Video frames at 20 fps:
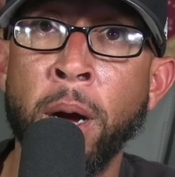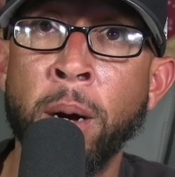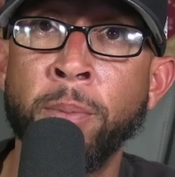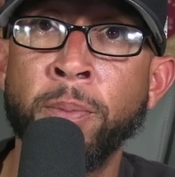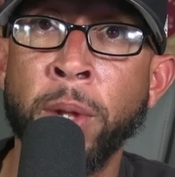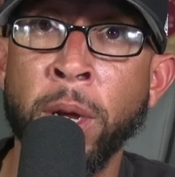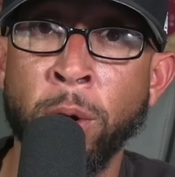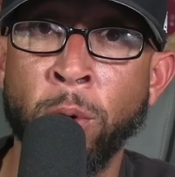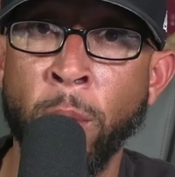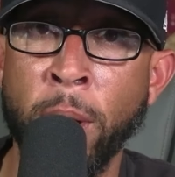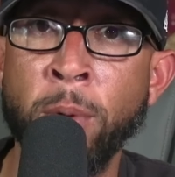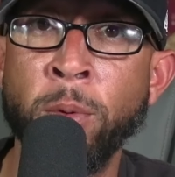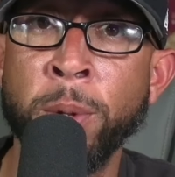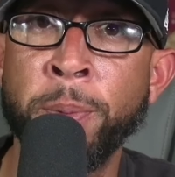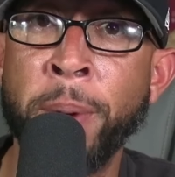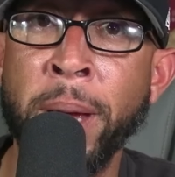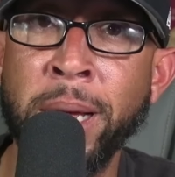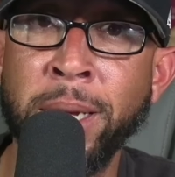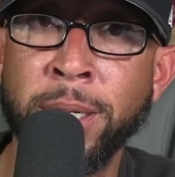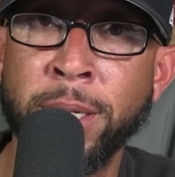They're great with
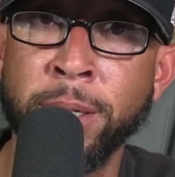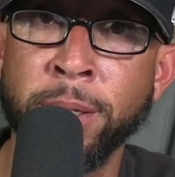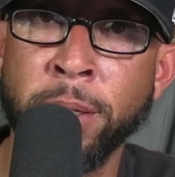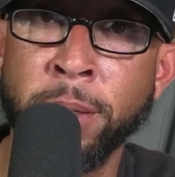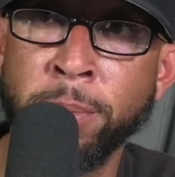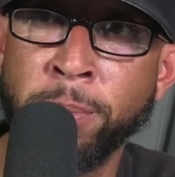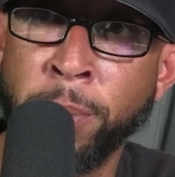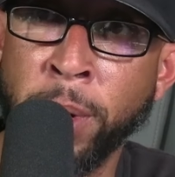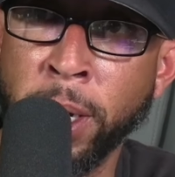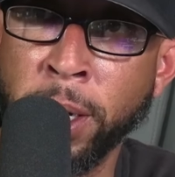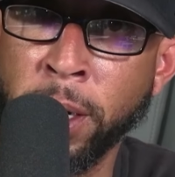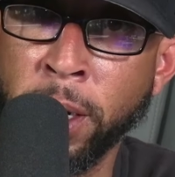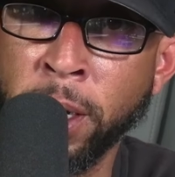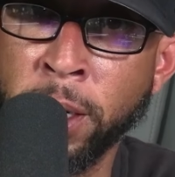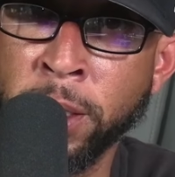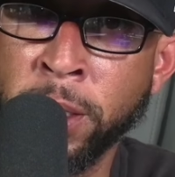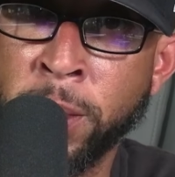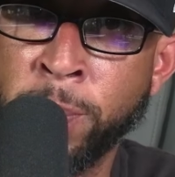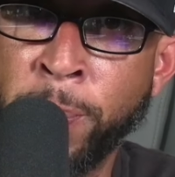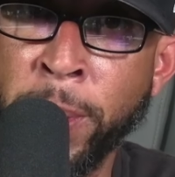pacing, but
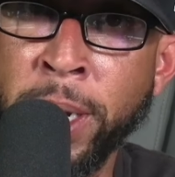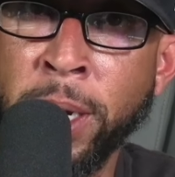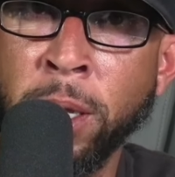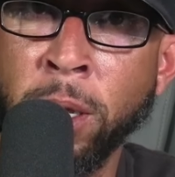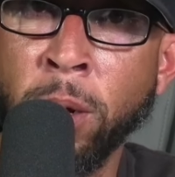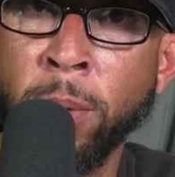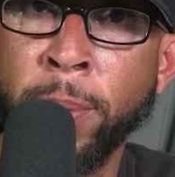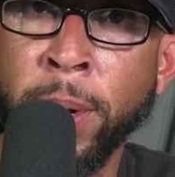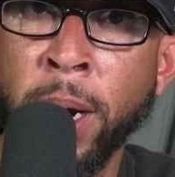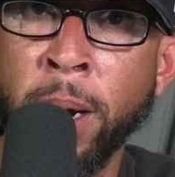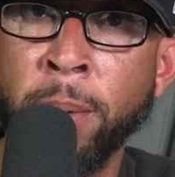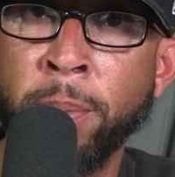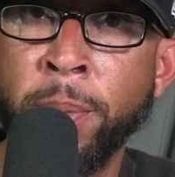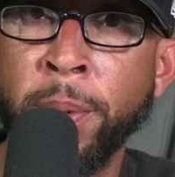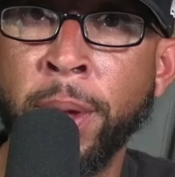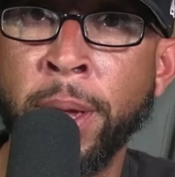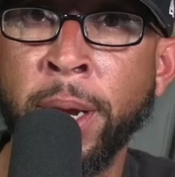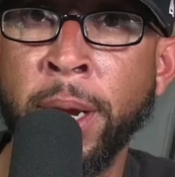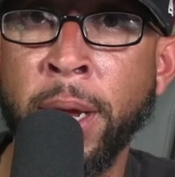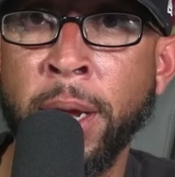speed a little bit up,
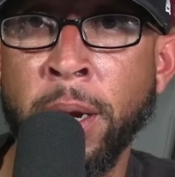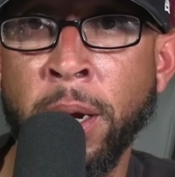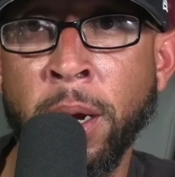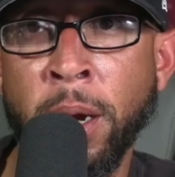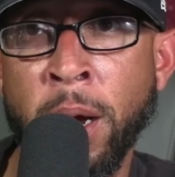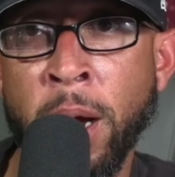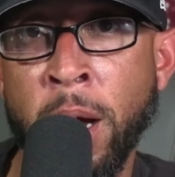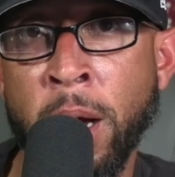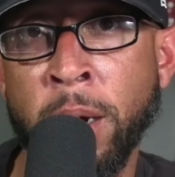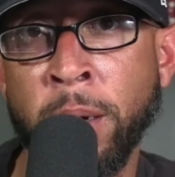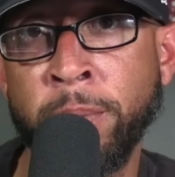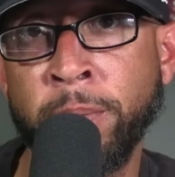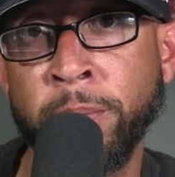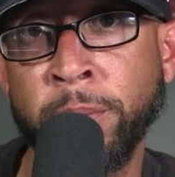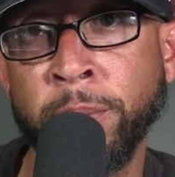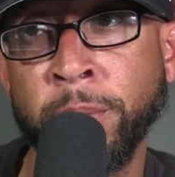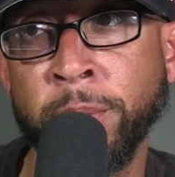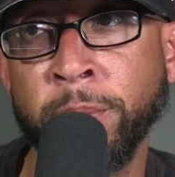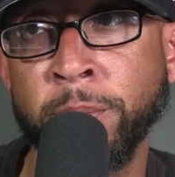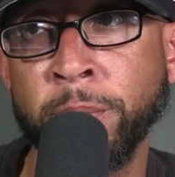and then
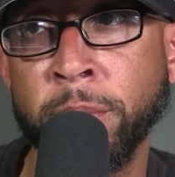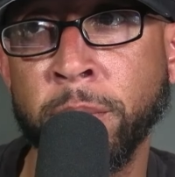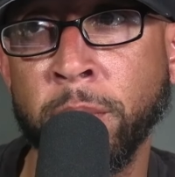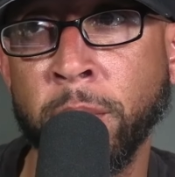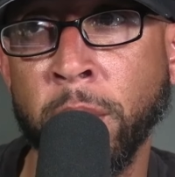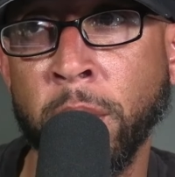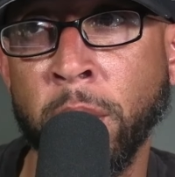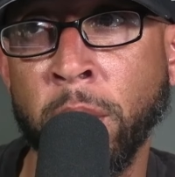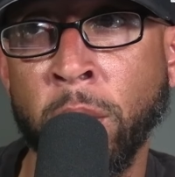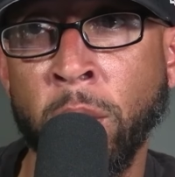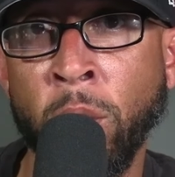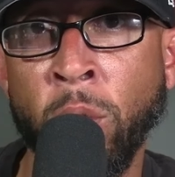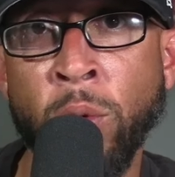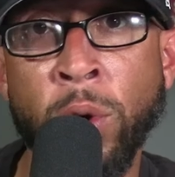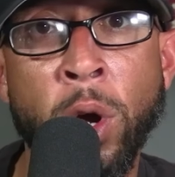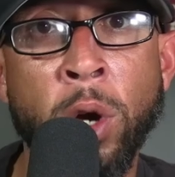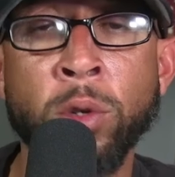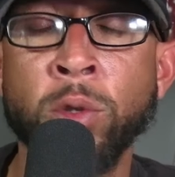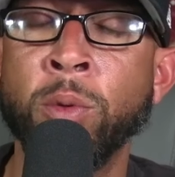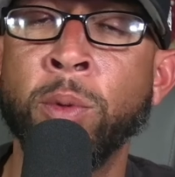who
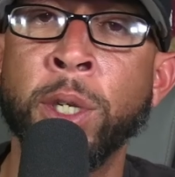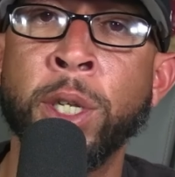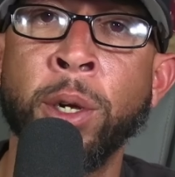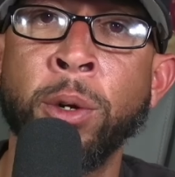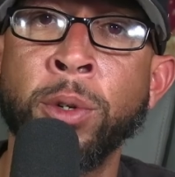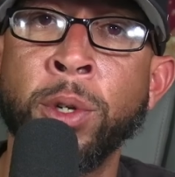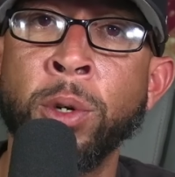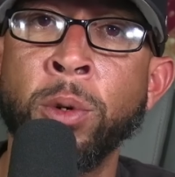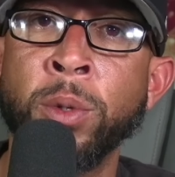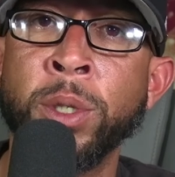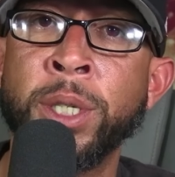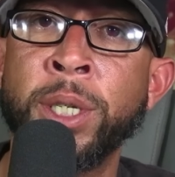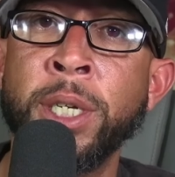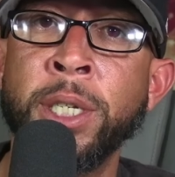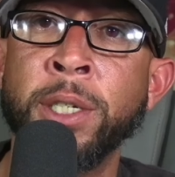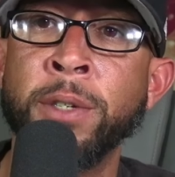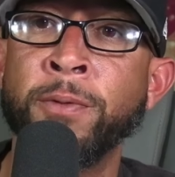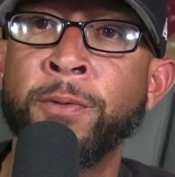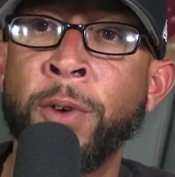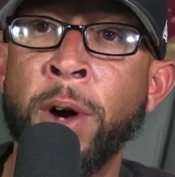knows what they'll do with
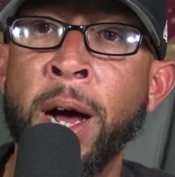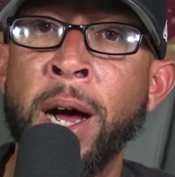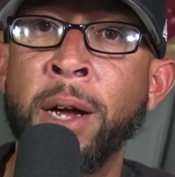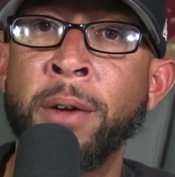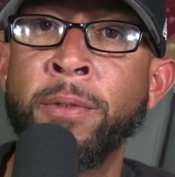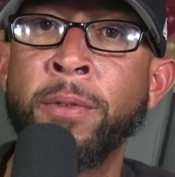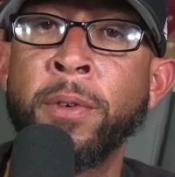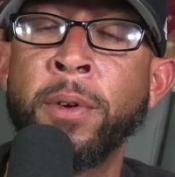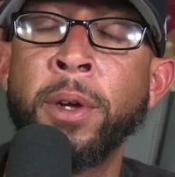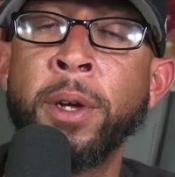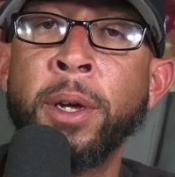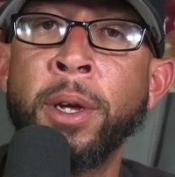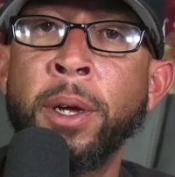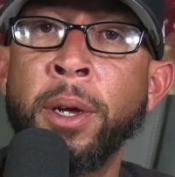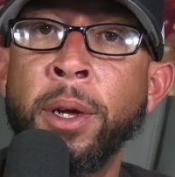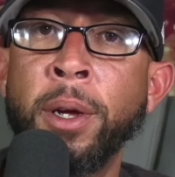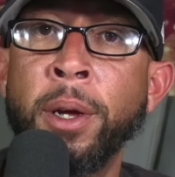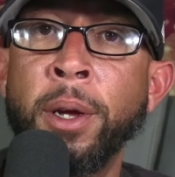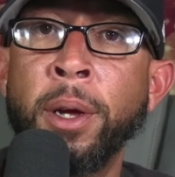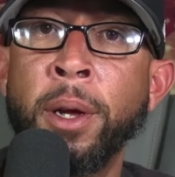season 5.
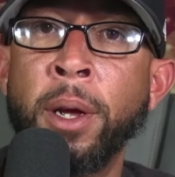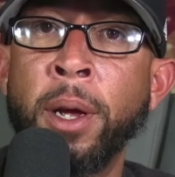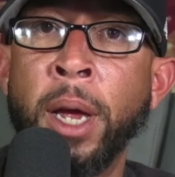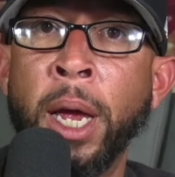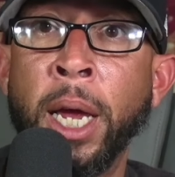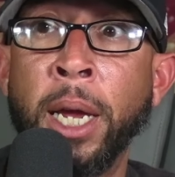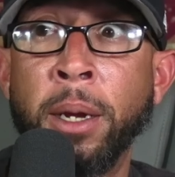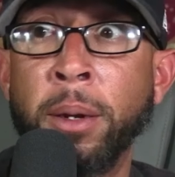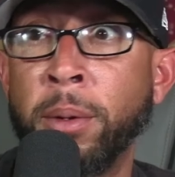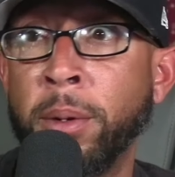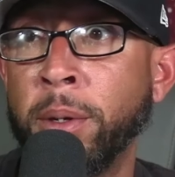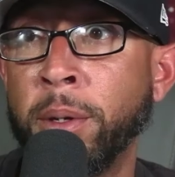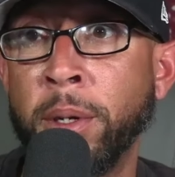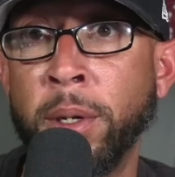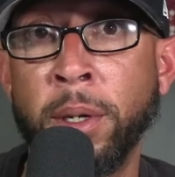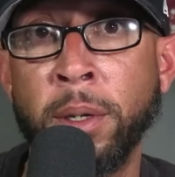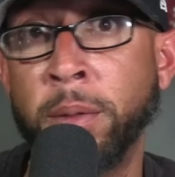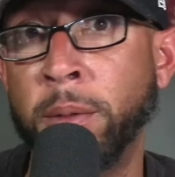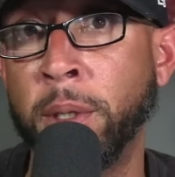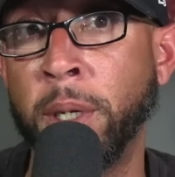Hey,
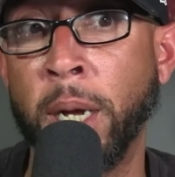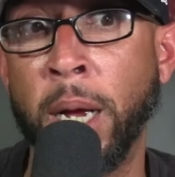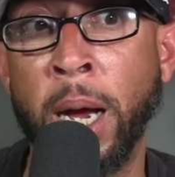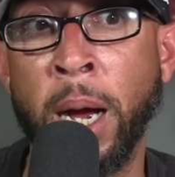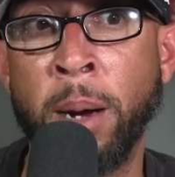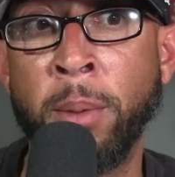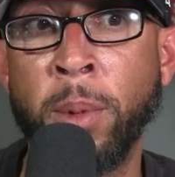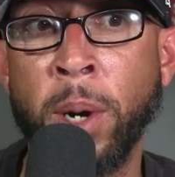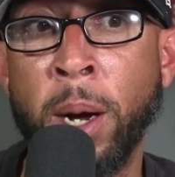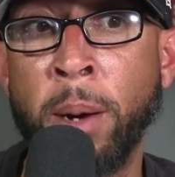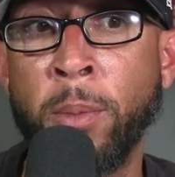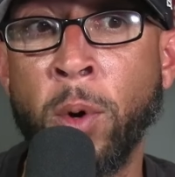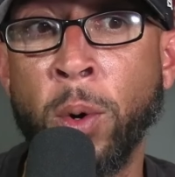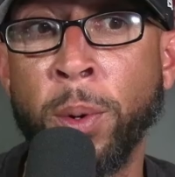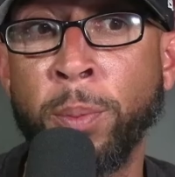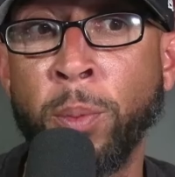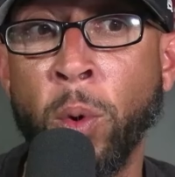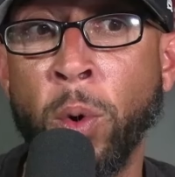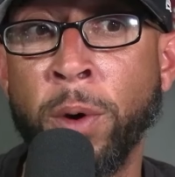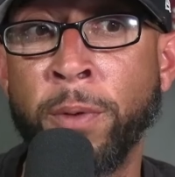I'm
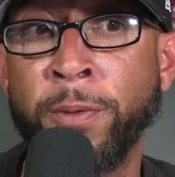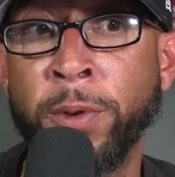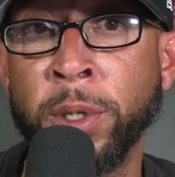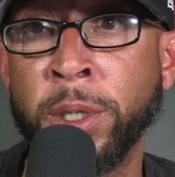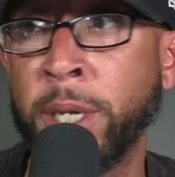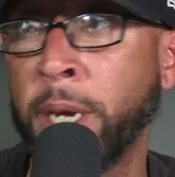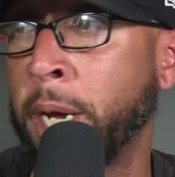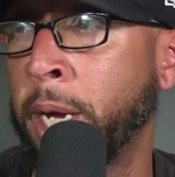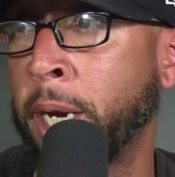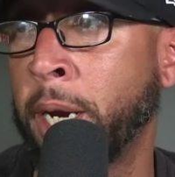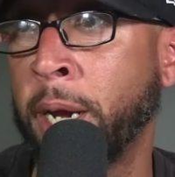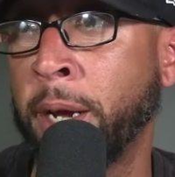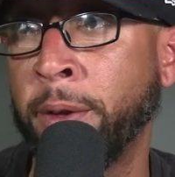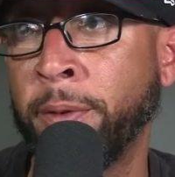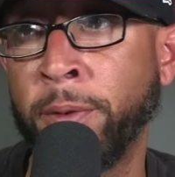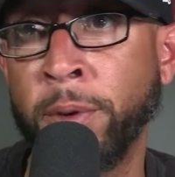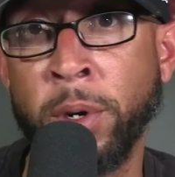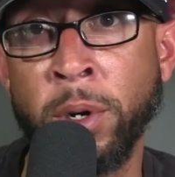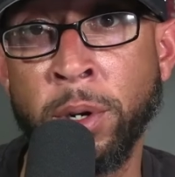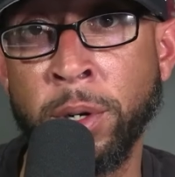on board for saying, hey, if
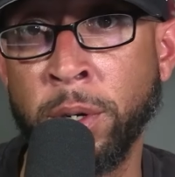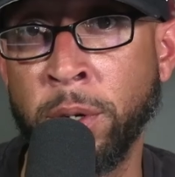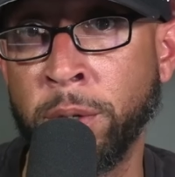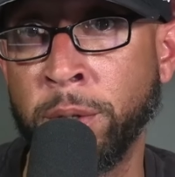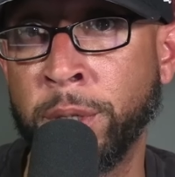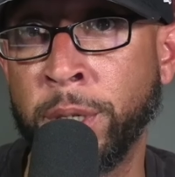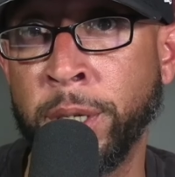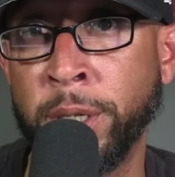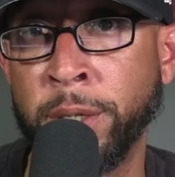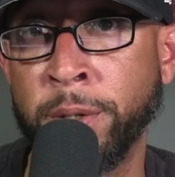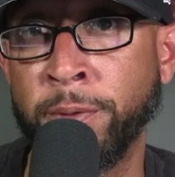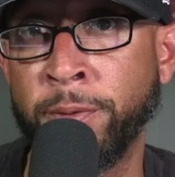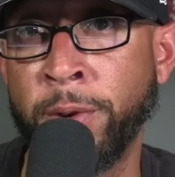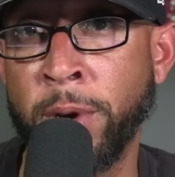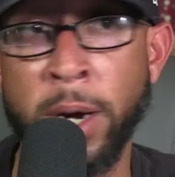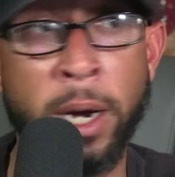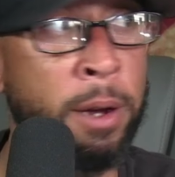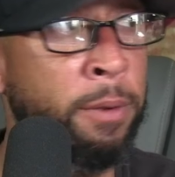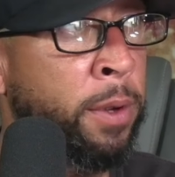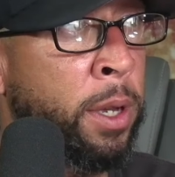you're going to do season
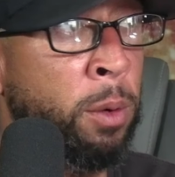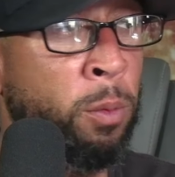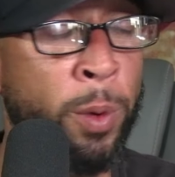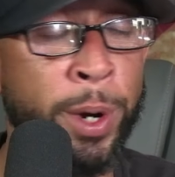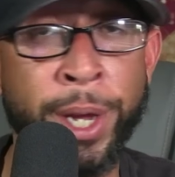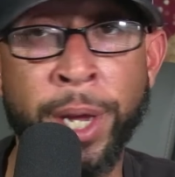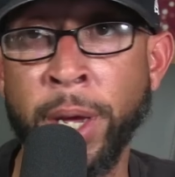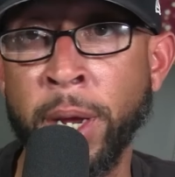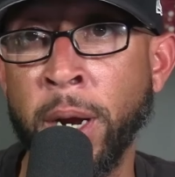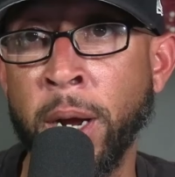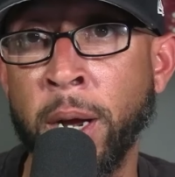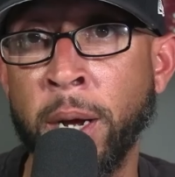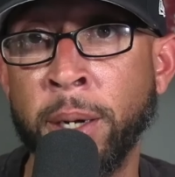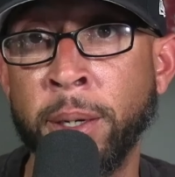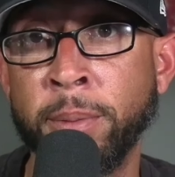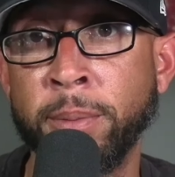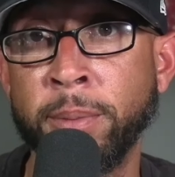5, can we get at